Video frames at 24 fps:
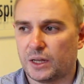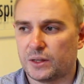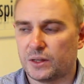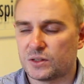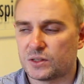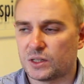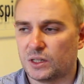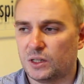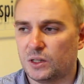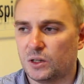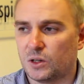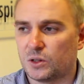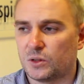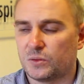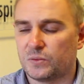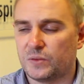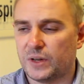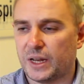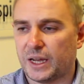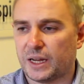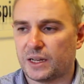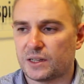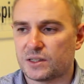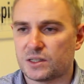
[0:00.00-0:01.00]
there's a lot of
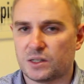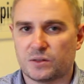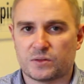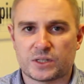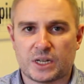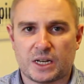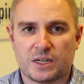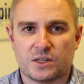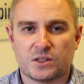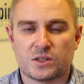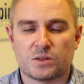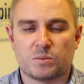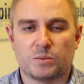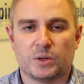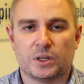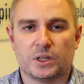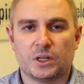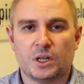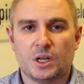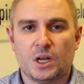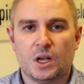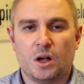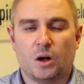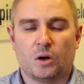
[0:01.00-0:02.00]
negative
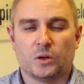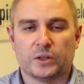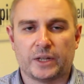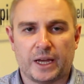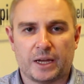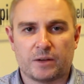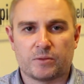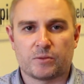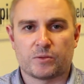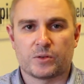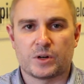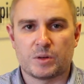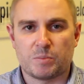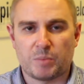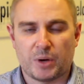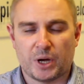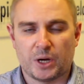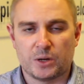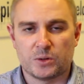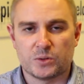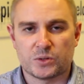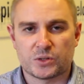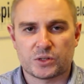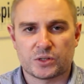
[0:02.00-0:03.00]
sentiment on every
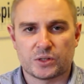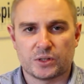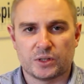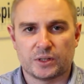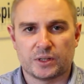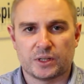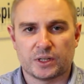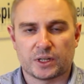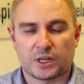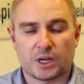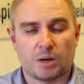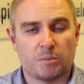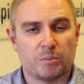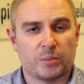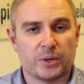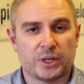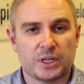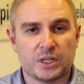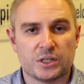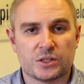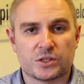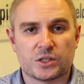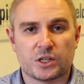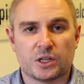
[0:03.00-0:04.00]
post that the
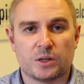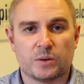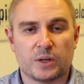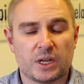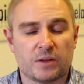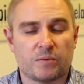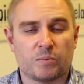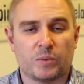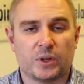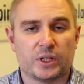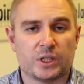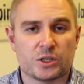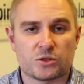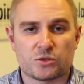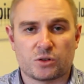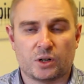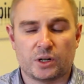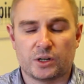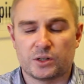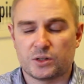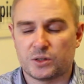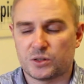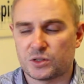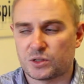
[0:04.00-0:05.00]
companies do, even when they're
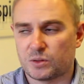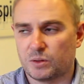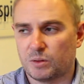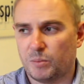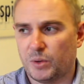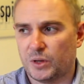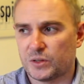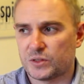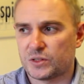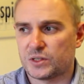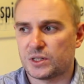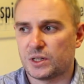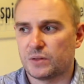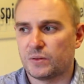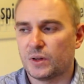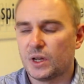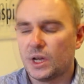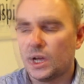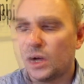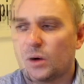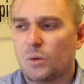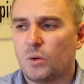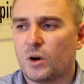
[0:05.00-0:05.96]
trying to do something positive.